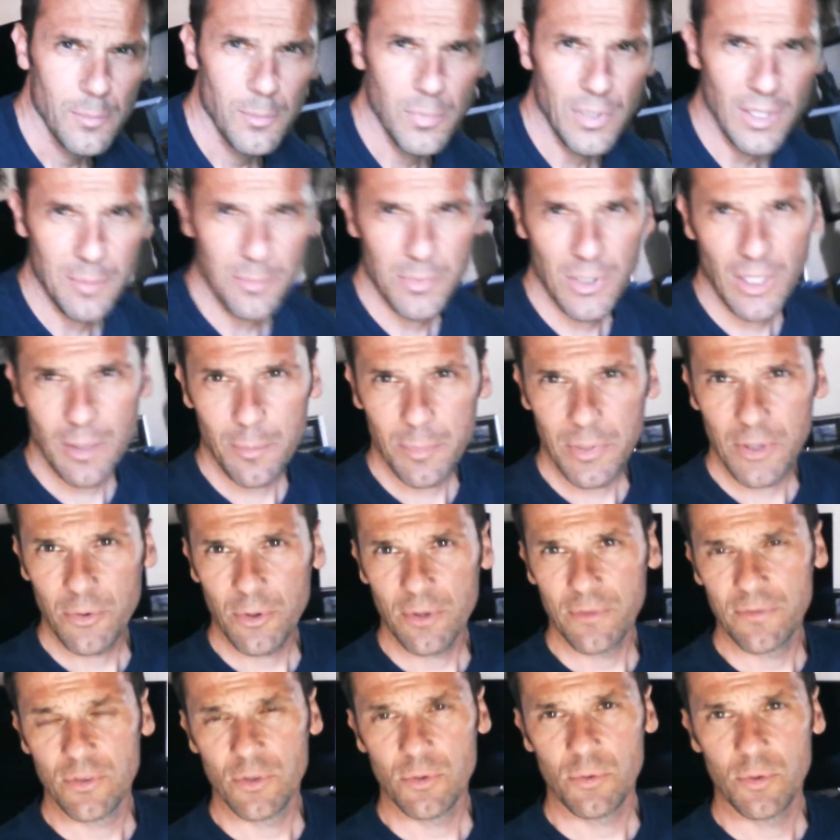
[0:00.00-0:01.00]
But I'm going to be
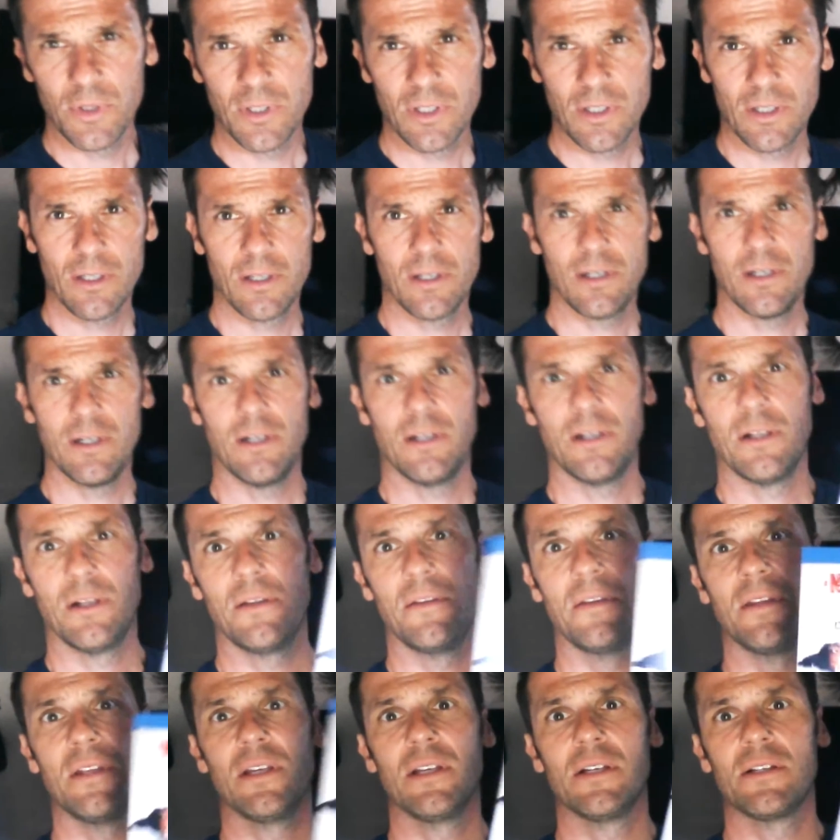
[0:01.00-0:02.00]
reviewing uh,
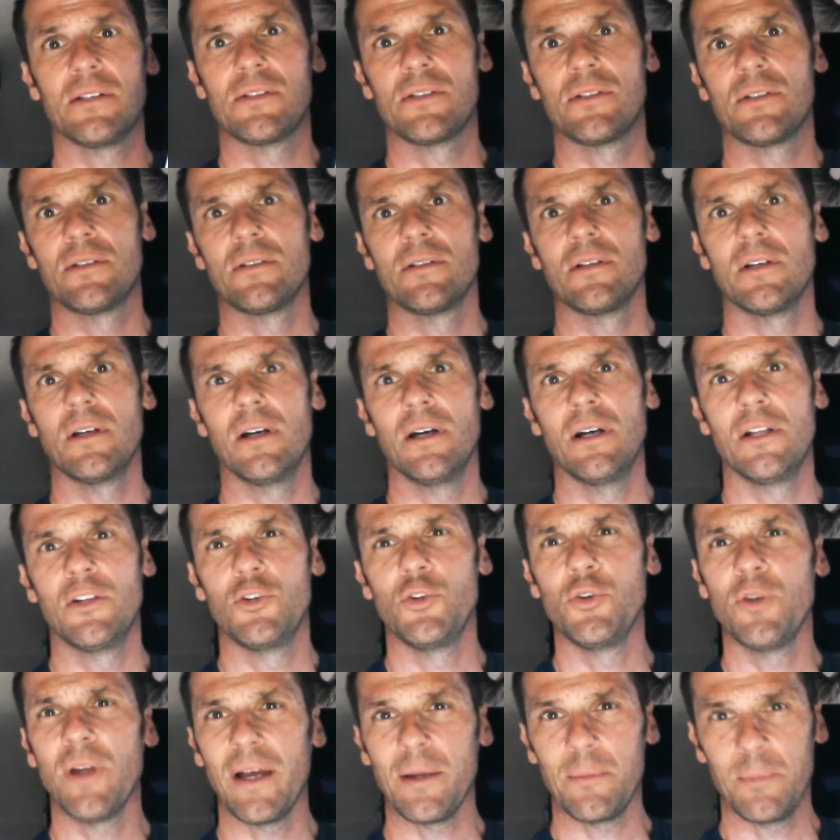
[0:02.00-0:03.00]
this uh,
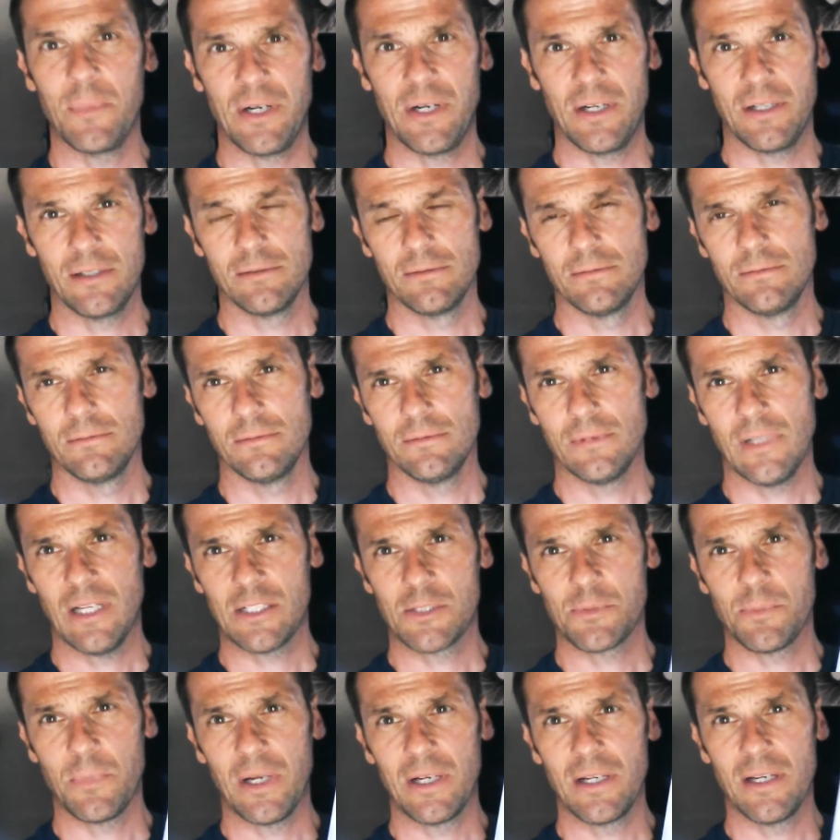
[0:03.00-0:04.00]
New Nightmare.
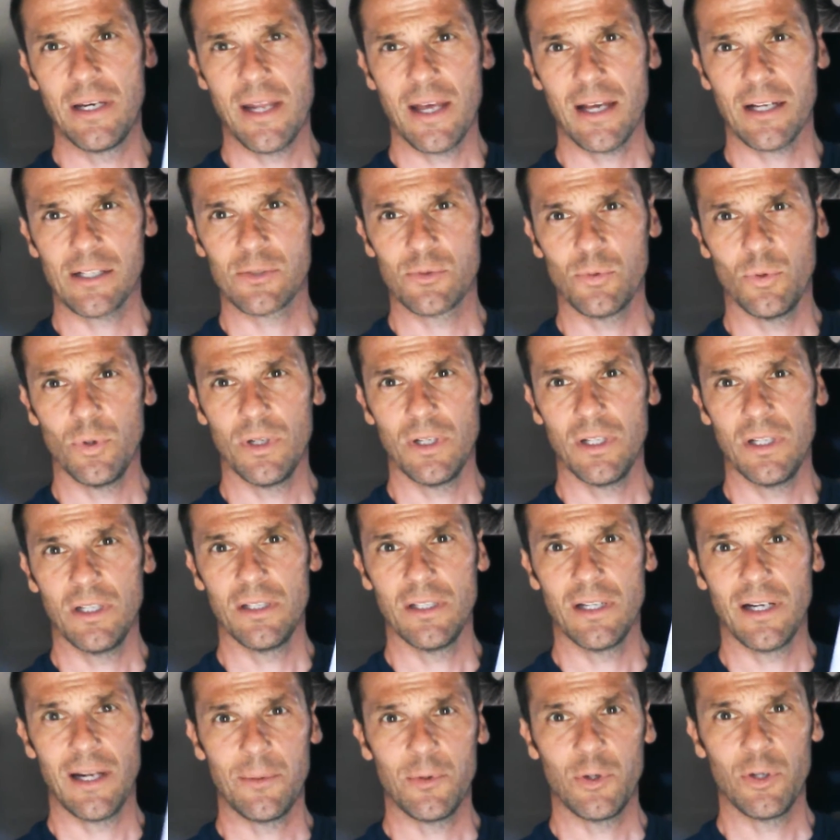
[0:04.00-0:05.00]
That's my next one in
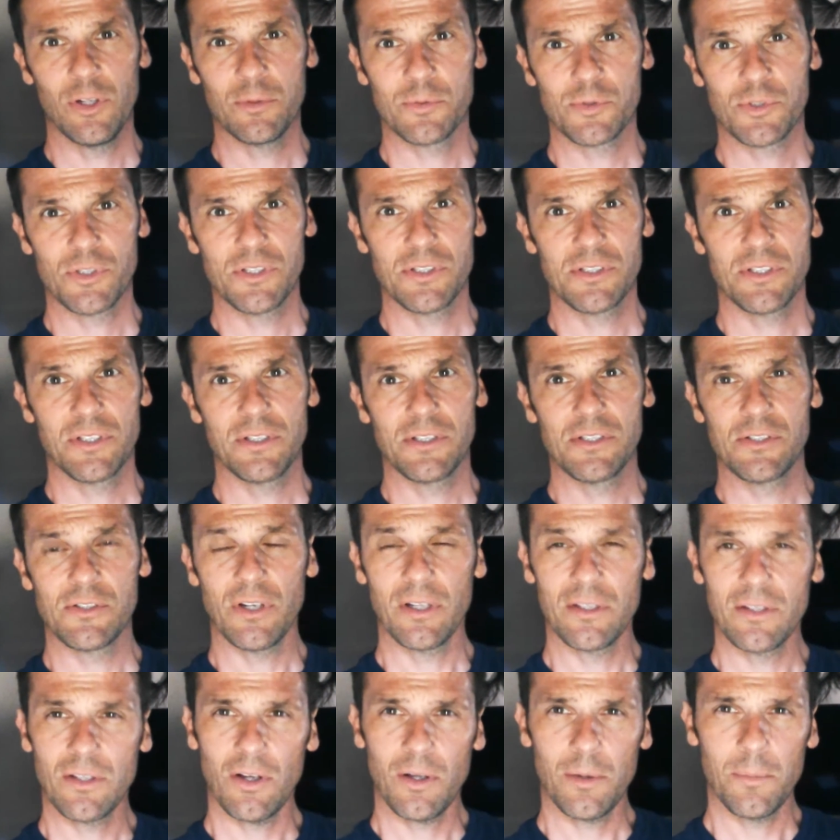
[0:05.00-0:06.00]
the Nightmare on Elm Street series. So I
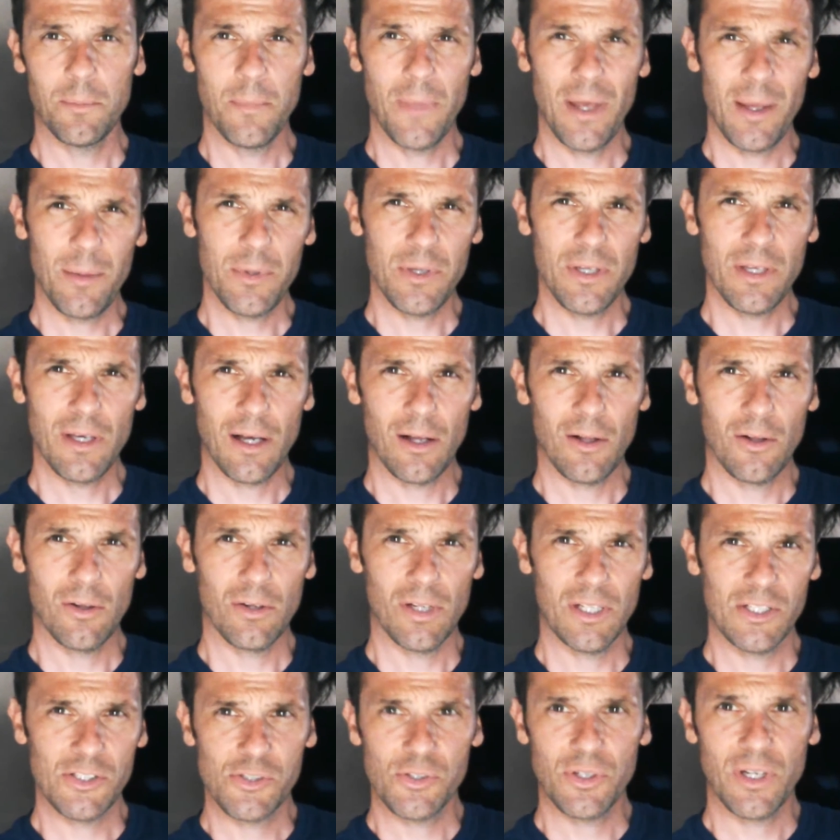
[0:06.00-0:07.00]
thought maybe I'll
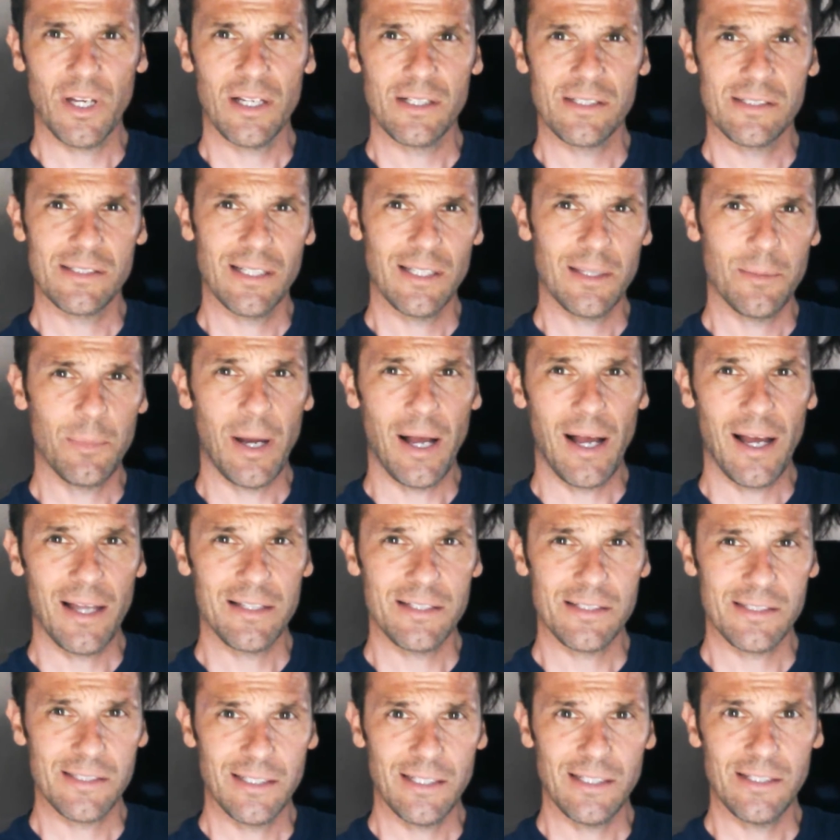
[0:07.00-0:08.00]
let you guys see the behind
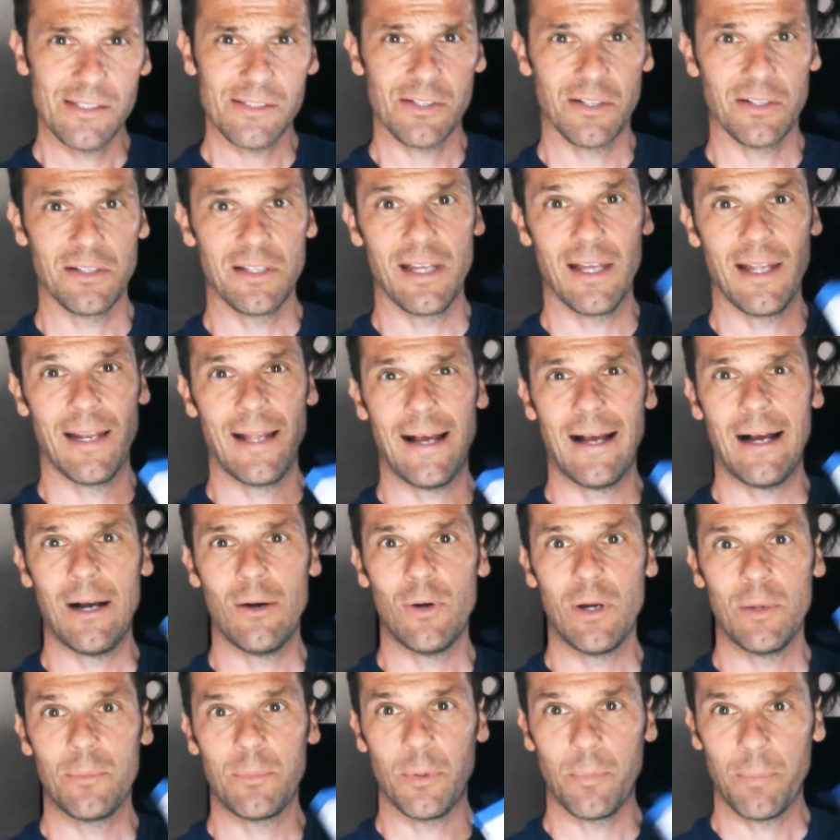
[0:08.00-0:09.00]
the scenes on that, how
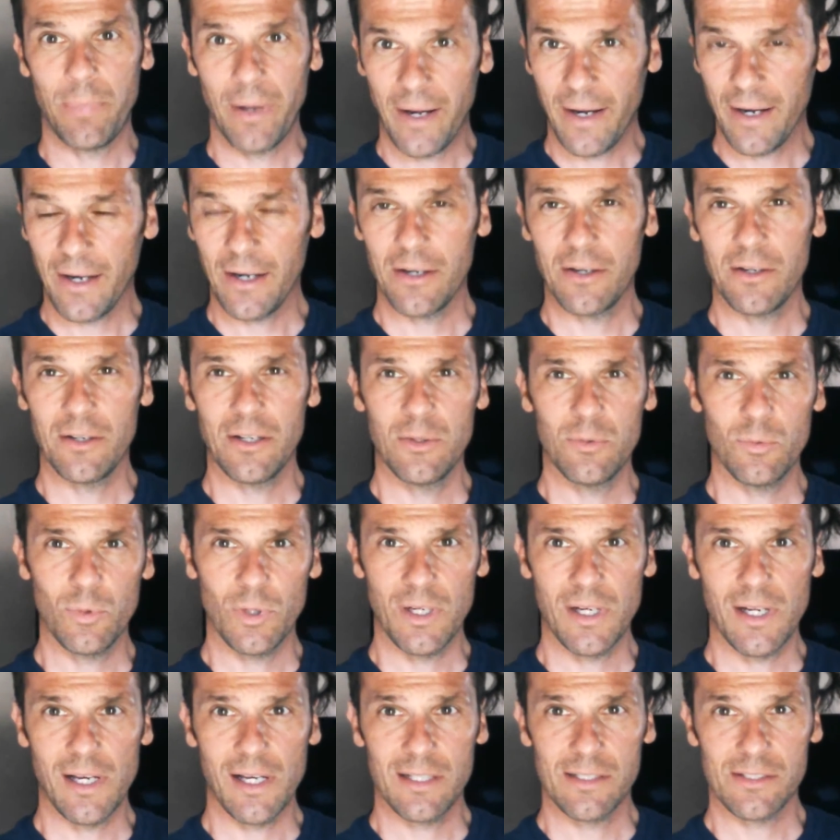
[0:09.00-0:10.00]
I prepare and
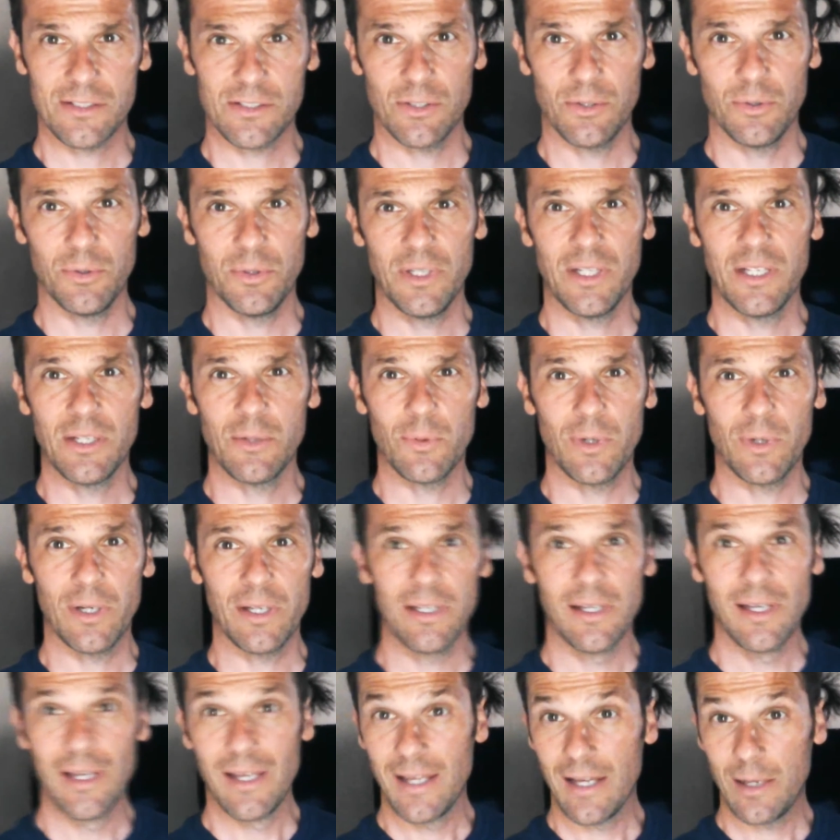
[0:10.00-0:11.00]
whatnot. So anyway,
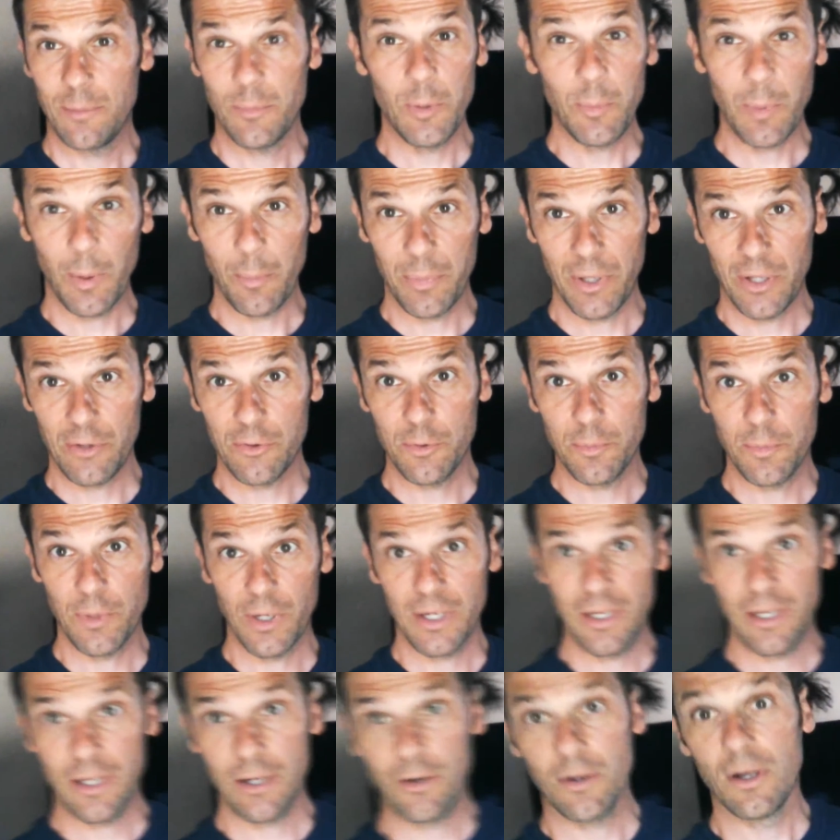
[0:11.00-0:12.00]
I'm in my bedroom
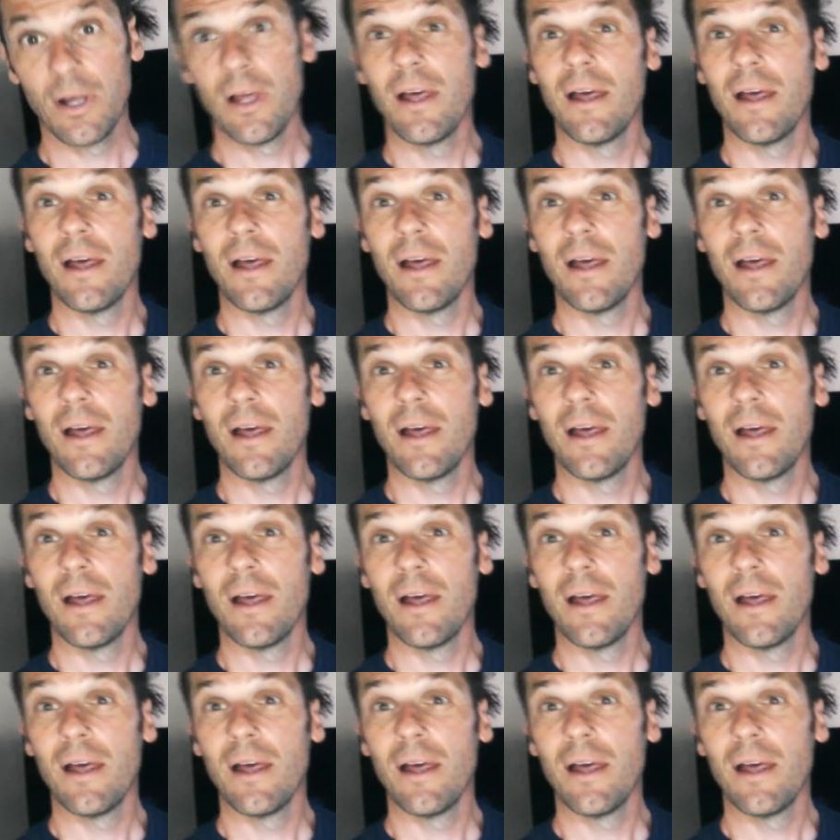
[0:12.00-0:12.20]
right now,